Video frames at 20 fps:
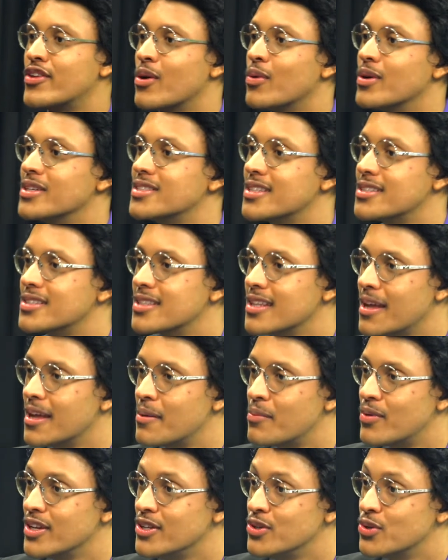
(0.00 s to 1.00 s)
there was a
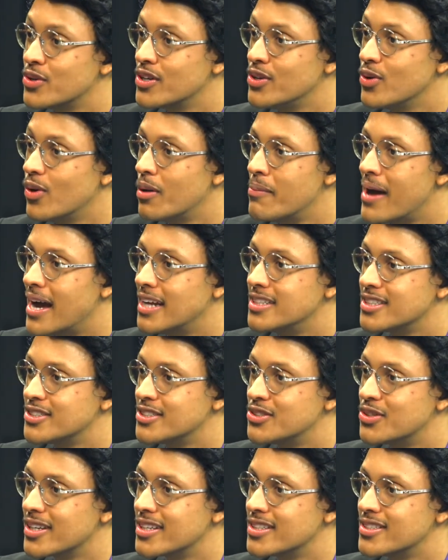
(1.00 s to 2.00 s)
celebrity you could do a
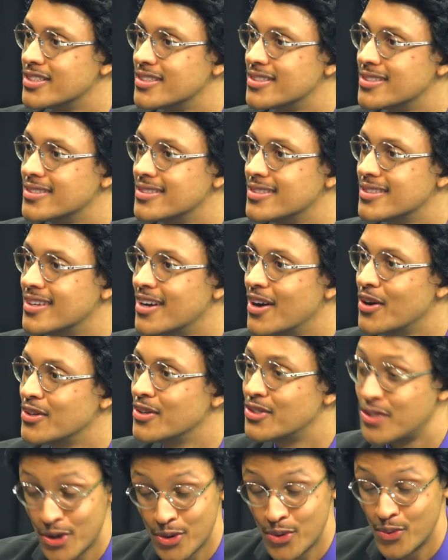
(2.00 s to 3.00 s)
magic trick
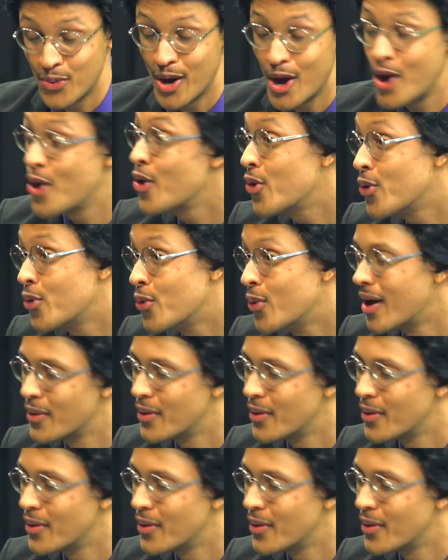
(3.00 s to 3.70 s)
to, who